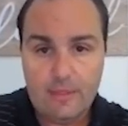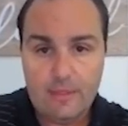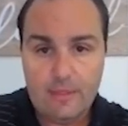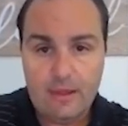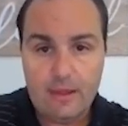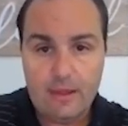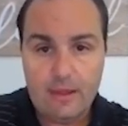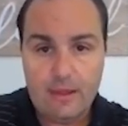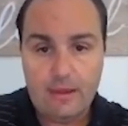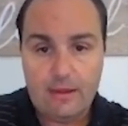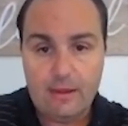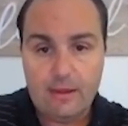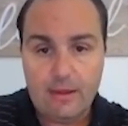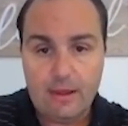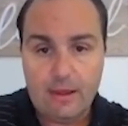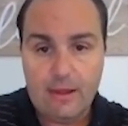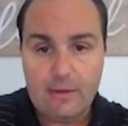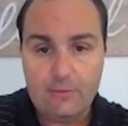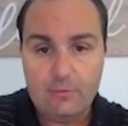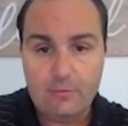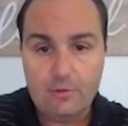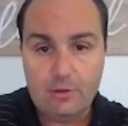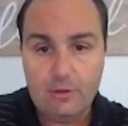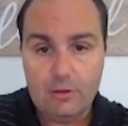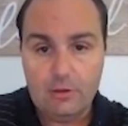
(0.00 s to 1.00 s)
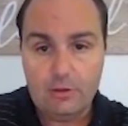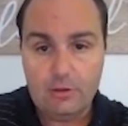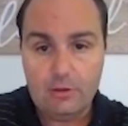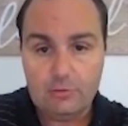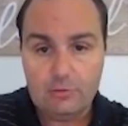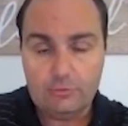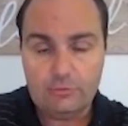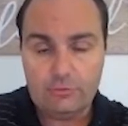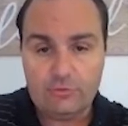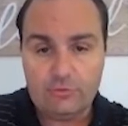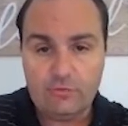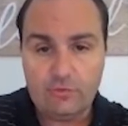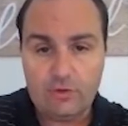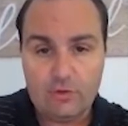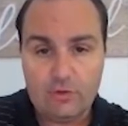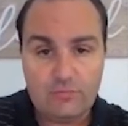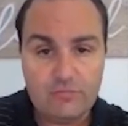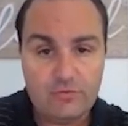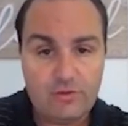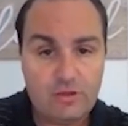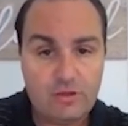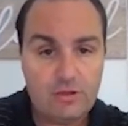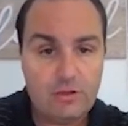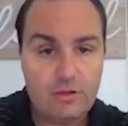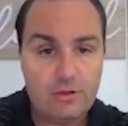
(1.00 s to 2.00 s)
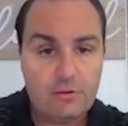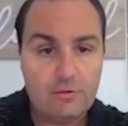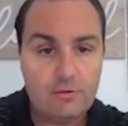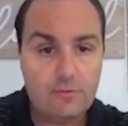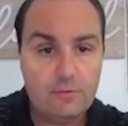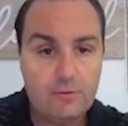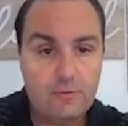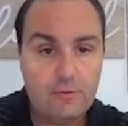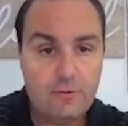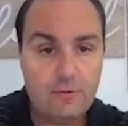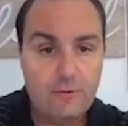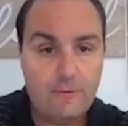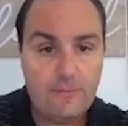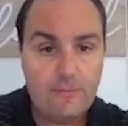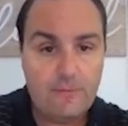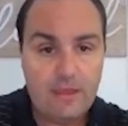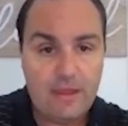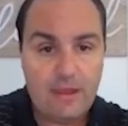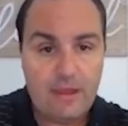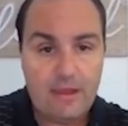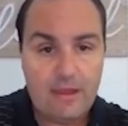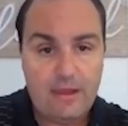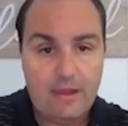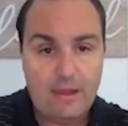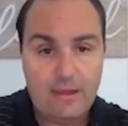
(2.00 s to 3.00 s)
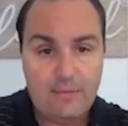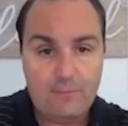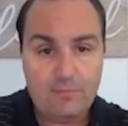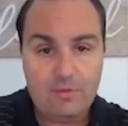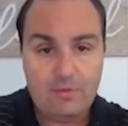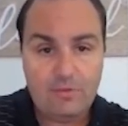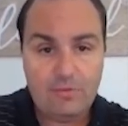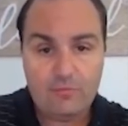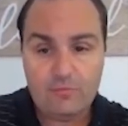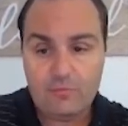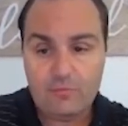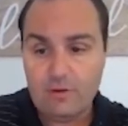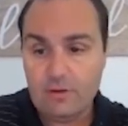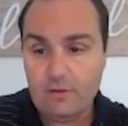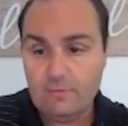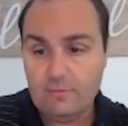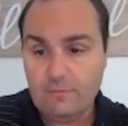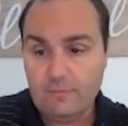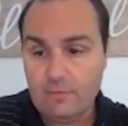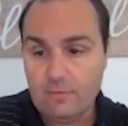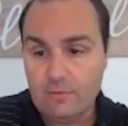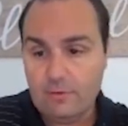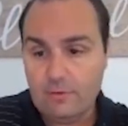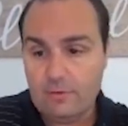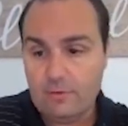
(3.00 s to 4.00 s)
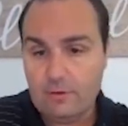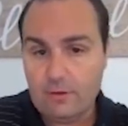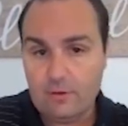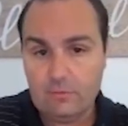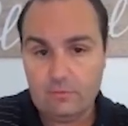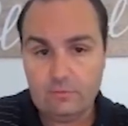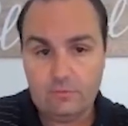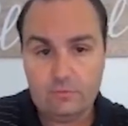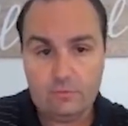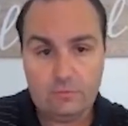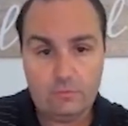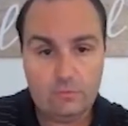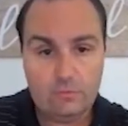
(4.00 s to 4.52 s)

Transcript: and I will just head over here and MP3, there it is.